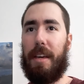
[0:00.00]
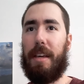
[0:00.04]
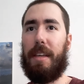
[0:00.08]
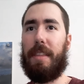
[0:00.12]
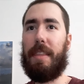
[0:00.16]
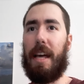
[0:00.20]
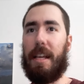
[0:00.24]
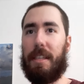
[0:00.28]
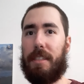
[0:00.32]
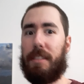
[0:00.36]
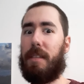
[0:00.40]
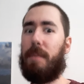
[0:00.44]

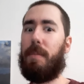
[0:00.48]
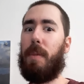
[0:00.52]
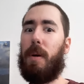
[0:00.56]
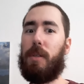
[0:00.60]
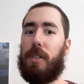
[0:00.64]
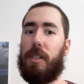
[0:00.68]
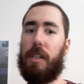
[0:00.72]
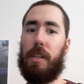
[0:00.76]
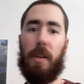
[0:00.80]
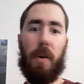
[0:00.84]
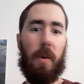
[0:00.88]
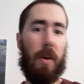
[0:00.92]
That's the
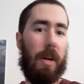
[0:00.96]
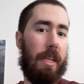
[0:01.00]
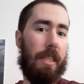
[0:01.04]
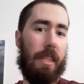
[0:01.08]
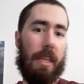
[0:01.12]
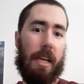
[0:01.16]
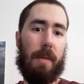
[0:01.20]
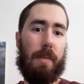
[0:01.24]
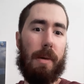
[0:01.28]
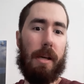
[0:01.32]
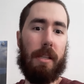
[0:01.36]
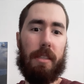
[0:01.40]
most annoying
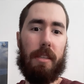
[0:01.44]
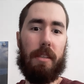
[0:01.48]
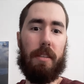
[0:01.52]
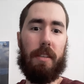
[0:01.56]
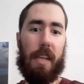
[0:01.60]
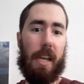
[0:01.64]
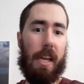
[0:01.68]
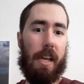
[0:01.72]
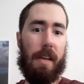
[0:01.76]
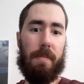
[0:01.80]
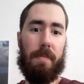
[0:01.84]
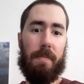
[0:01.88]
thing about this
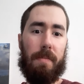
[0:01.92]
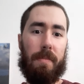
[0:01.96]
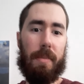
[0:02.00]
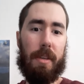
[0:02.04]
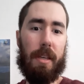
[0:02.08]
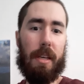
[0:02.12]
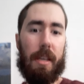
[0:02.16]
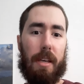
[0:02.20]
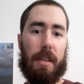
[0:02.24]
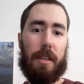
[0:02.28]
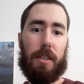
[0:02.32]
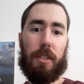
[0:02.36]
game.
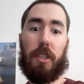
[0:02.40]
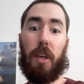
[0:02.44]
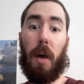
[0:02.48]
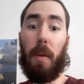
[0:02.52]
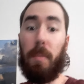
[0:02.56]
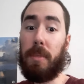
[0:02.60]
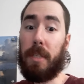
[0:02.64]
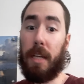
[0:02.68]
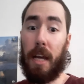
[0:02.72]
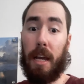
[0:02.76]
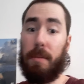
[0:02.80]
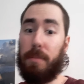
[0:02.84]

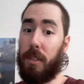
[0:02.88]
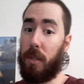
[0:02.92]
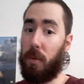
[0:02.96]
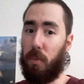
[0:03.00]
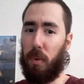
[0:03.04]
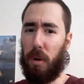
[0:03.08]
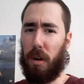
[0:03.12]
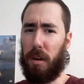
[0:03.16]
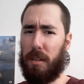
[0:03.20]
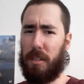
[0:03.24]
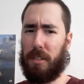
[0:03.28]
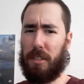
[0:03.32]
Sometimes it
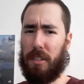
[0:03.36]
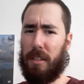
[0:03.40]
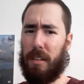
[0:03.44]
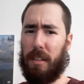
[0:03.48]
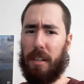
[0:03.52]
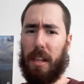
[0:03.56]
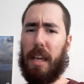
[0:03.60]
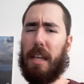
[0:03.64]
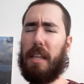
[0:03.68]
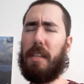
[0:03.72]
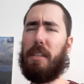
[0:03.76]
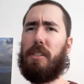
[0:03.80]
works.
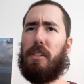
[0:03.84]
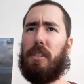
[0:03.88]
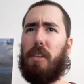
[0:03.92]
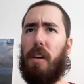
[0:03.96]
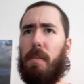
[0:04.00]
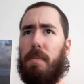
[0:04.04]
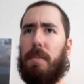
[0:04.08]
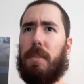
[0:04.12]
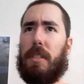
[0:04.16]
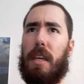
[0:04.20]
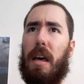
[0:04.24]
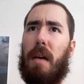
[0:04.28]
Like
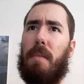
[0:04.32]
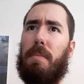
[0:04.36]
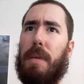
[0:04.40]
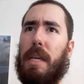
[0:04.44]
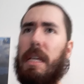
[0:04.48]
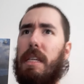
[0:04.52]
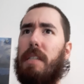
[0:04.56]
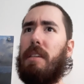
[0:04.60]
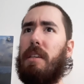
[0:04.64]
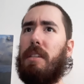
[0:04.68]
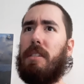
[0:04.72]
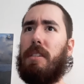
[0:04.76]
some set
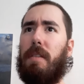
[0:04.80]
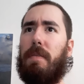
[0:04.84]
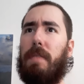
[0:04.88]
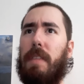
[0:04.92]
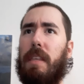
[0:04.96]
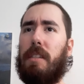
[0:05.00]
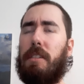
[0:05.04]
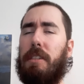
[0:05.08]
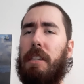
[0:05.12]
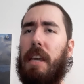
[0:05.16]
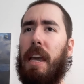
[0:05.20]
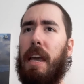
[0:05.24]
pieces of
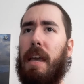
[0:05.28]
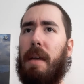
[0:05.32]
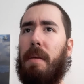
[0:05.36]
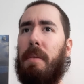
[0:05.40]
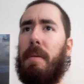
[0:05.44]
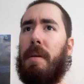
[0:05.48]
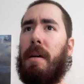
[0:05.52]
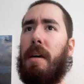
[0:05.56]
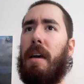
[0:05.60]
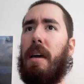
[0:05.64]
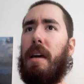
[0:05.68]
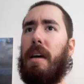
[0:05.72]
this
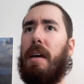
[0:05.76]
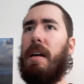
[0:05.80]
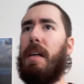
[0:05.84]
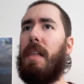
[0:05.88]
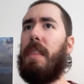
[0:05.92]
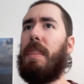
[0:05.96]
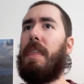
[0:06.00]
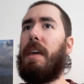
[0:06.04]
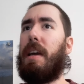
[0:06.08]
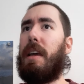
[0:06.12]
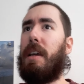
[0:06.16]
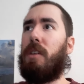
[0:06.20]
game,
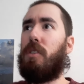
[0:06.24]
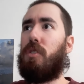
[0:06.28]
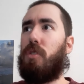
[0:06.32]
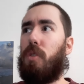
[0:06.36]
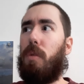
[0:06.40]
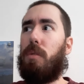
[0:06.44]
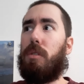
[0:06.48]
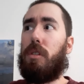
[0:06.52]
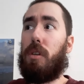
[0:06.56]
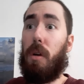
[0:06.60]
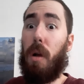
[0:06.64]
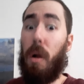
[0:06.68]
the
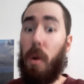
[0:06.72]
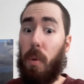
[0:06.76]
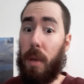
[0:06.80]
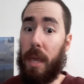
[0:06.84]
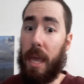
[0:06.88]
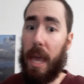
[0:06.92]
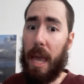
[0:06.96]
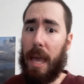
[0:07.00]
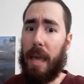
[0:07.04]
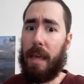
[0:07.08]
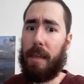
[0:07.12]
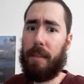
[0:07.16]
controls are
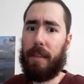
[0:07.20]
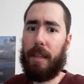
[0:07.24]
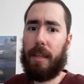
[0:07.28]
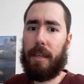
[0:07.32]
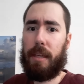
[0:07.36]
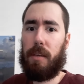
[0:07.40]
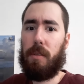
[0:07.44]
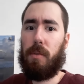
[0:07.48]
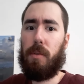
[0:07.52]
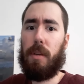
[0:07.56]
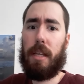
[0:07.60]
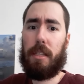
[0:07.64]
okay.
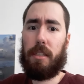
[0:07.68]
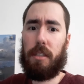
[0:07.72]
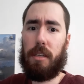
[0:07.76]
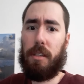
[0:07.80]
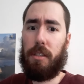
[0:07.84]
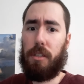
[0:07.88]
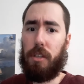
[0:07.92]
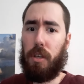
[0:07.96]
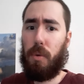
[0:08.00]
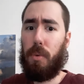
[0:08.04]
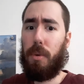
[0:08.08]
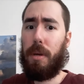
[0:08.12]
Like it's
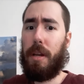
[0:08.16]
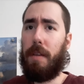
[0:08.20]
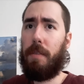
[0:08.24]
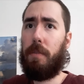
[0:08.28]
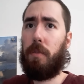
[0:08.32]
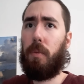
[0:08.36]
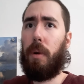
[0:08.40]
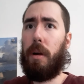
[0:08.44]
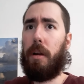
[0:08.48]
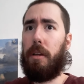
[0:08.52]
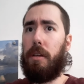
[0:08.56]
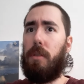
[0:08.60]
intuitive
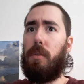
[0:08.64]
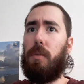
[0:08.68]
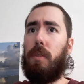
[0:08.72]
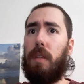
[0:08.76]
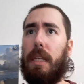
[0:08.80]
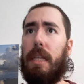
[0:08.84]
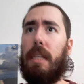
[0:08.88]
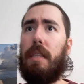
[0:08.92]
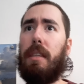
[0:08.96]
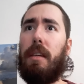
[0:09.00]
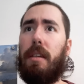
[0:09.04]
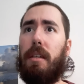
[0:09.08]
where you
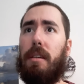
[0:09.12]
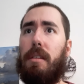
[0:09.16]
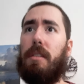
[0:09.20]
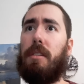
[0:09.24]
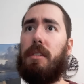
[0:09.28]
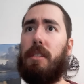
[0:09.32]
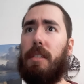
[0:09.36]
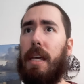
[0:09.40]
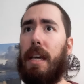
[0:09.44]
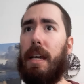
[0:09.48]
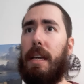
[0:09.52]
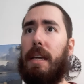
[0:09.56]
lean the
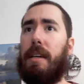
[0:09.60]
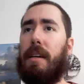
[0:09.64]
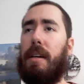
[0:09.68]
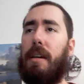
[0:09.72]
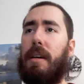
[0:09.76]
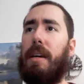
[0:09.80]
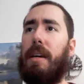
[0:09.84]
stick